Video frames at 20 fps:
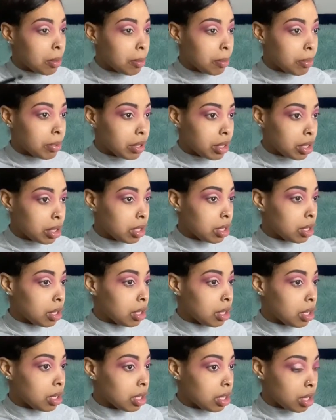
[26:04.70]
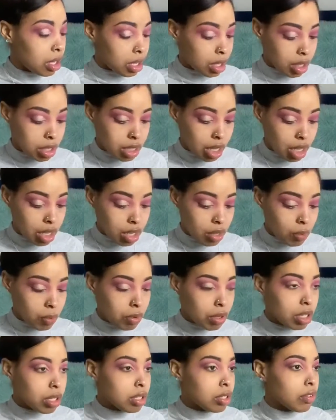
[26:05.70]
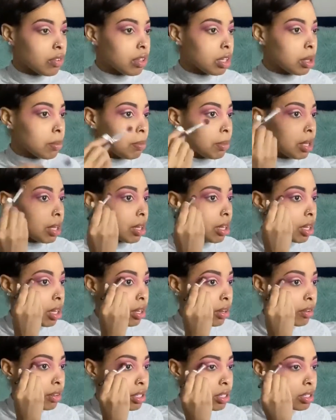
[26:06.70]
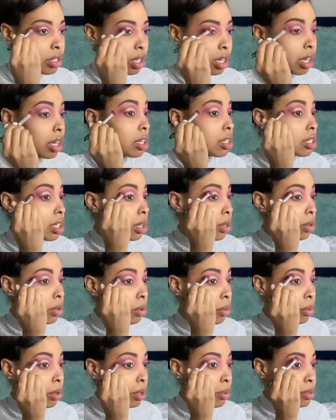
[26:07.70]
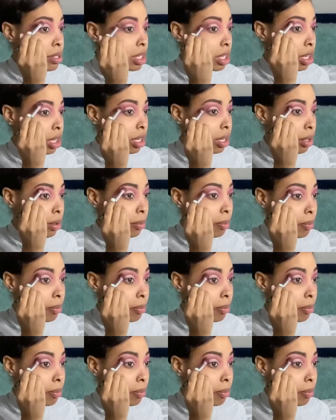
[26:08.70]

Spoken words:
blend it in, because I didn't want it to really be a cut crease, you guys. I don't know what I was thinking,